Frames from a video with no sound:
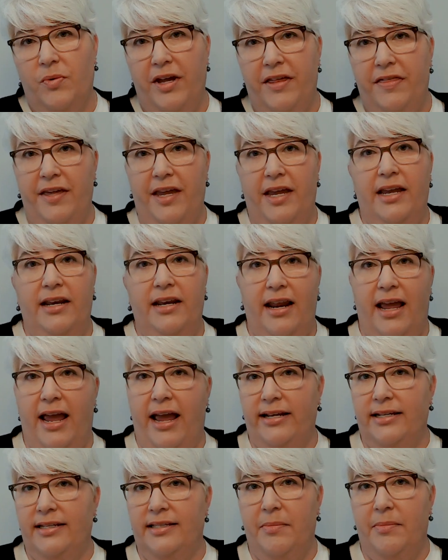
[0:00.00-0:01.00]
within
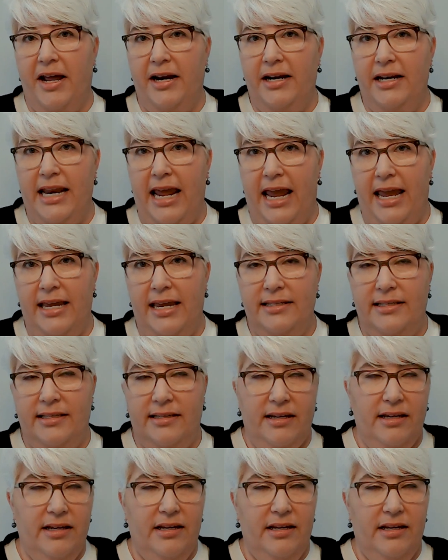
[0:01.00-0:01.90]
X amount of days.